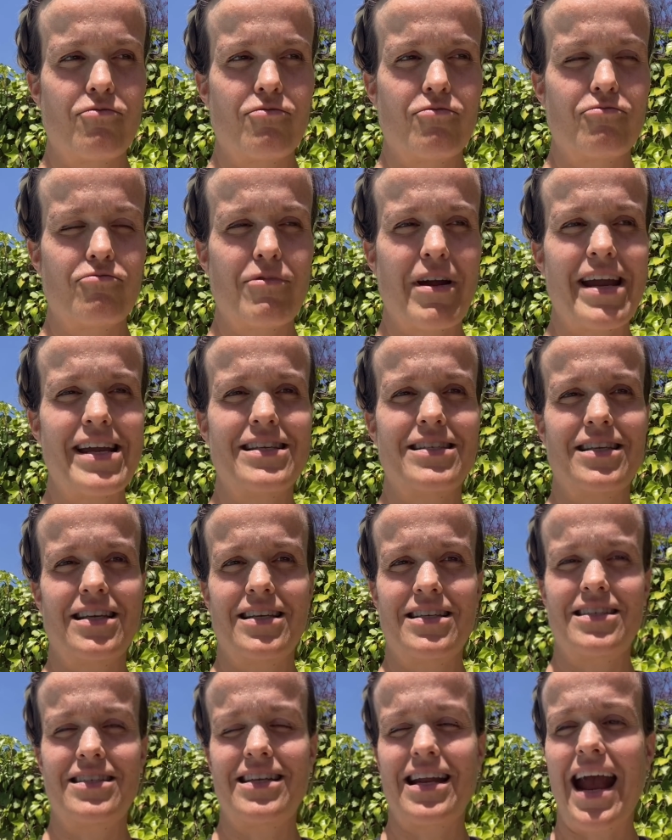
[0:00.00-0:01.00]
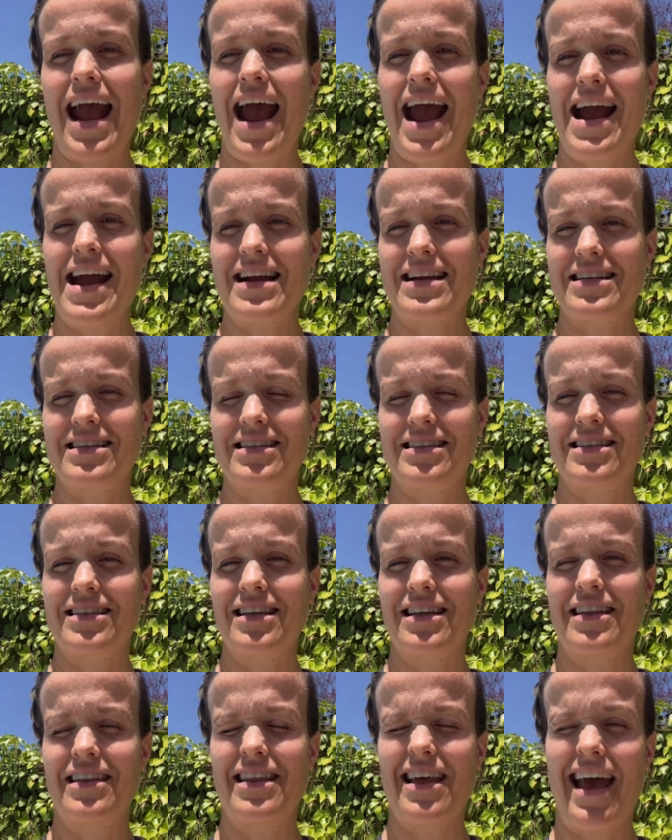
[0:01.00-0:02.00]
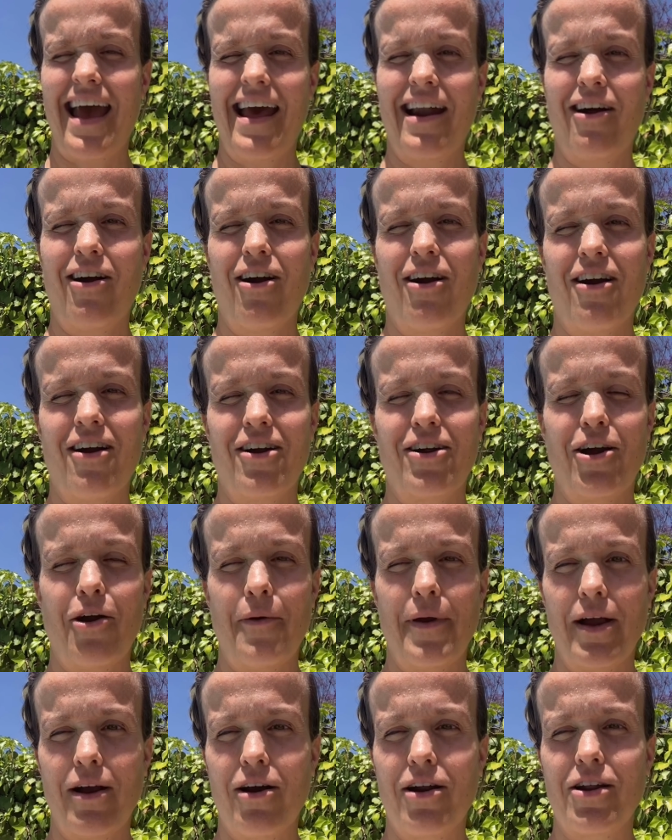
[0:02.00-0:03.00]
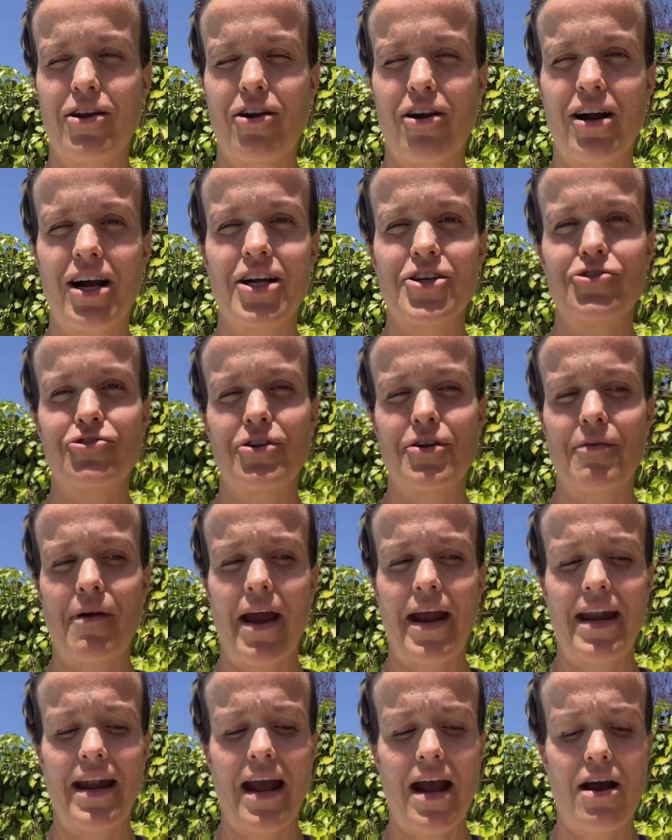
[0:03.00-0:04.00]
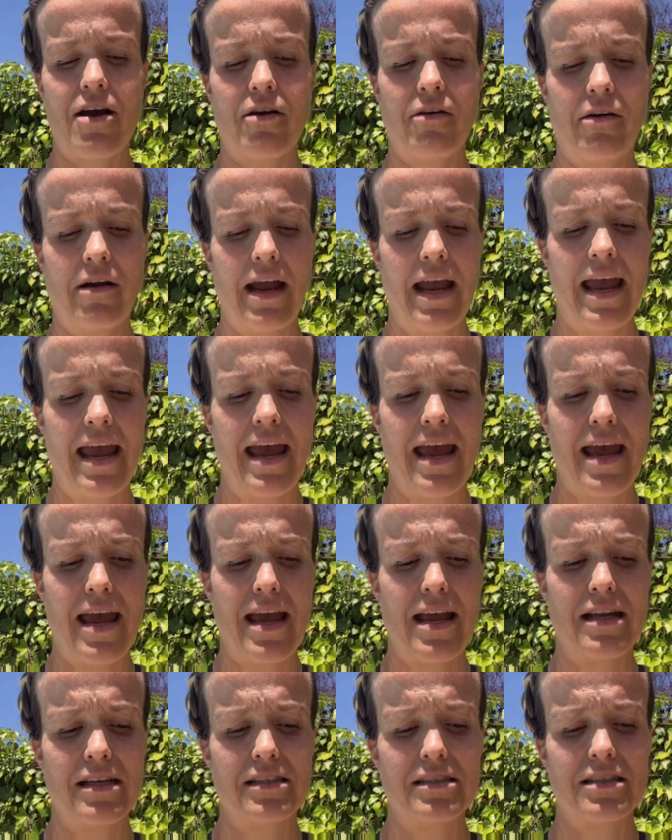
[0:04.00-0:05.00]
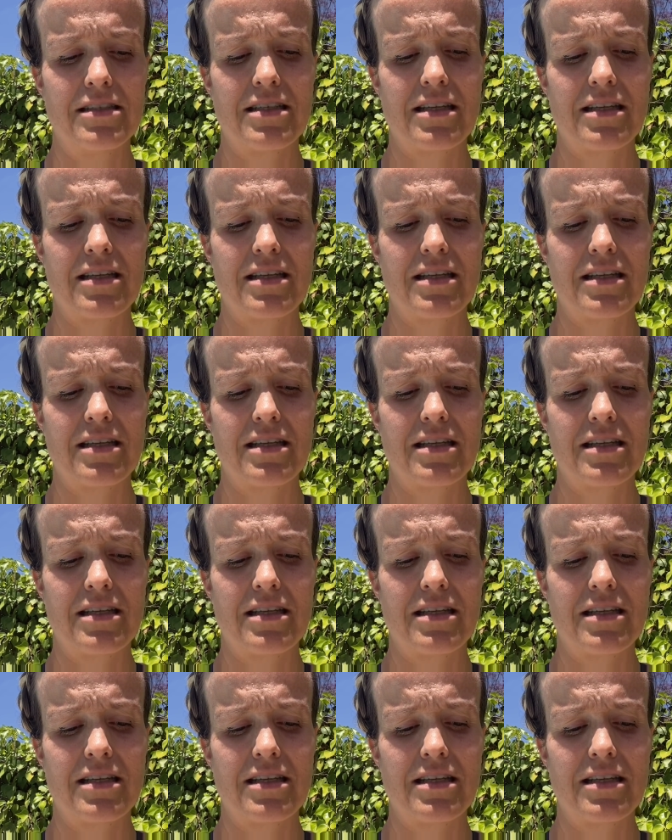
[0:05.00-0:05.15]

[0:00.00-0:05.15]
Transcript: racist acts that are going on in our country right now. And